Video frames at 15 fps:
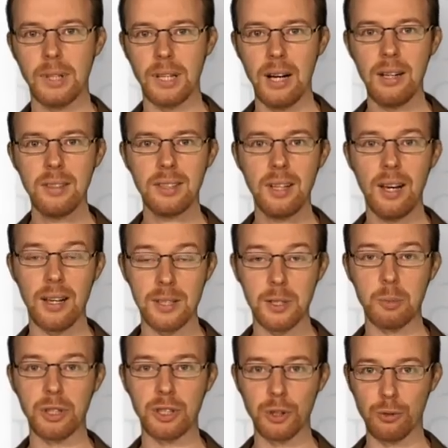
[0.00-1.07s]
The answer
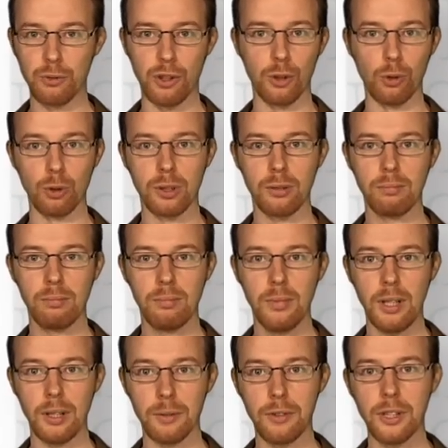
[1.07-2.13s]
has to be twofold.
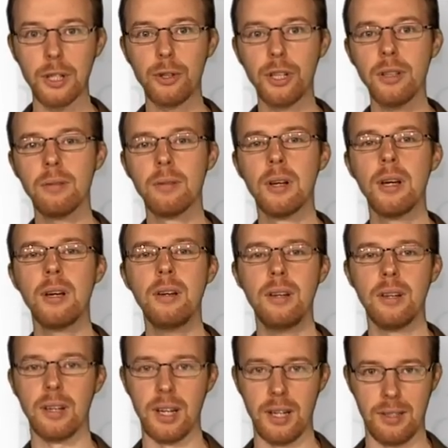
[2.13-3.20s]
In theory,
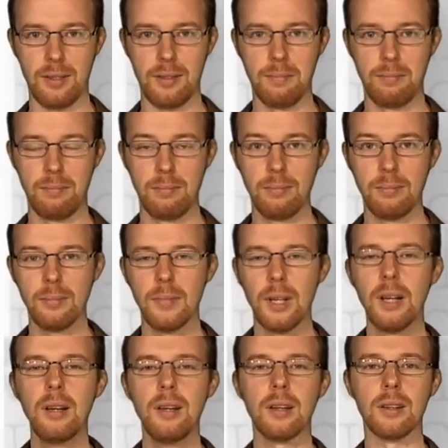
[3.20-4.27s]
yes.
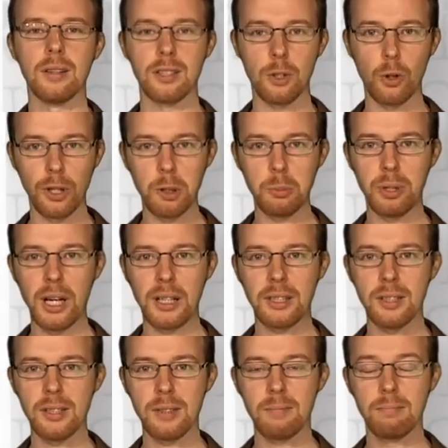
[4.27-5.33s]
In historical
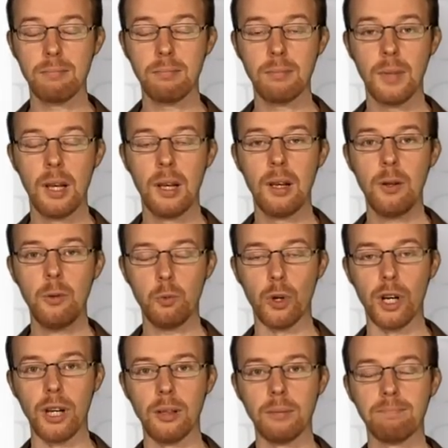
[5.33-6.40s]
practice,
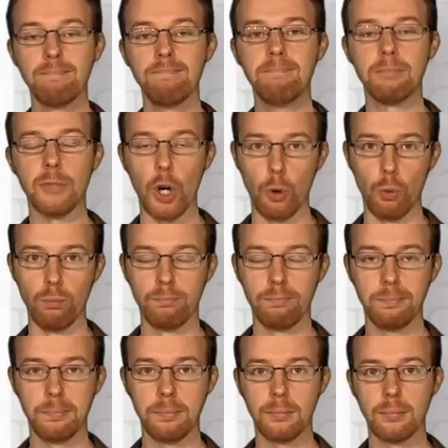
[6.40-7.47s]
well, no.
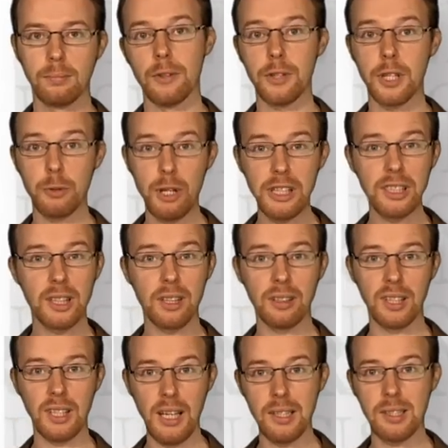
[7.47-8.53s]
The
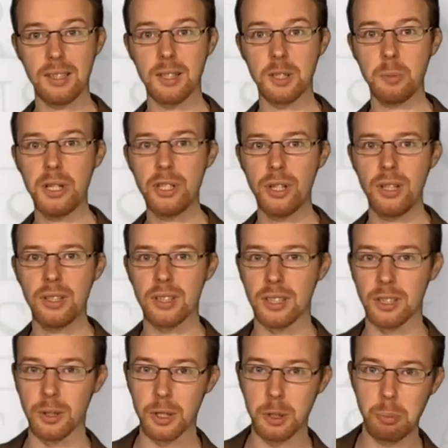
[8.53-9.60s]
theoretical yes is much
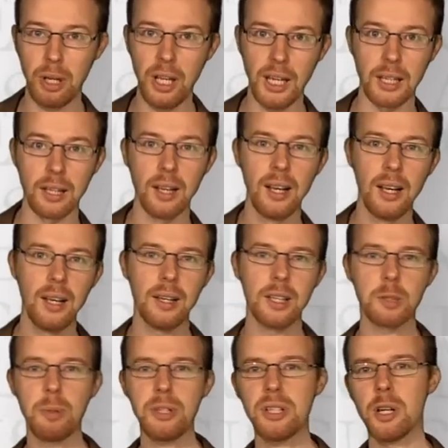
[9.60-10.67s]
easier to explain,
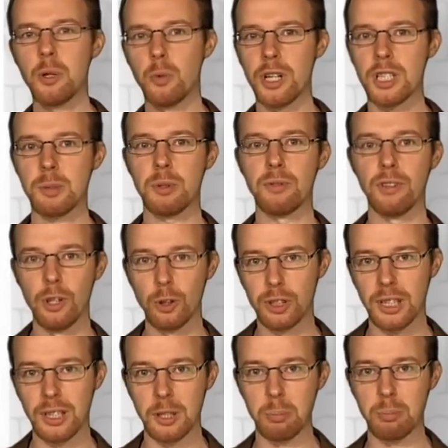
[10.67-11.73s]
especially once we've
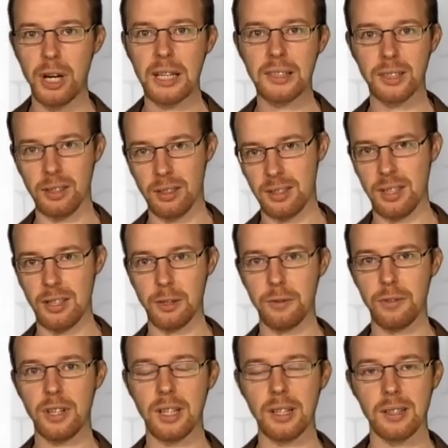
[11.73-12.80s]
looked at the practical side
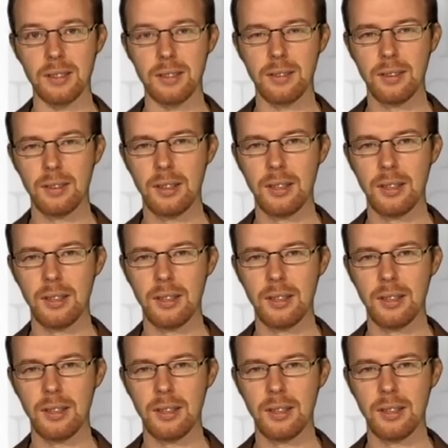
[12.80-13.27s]
of things.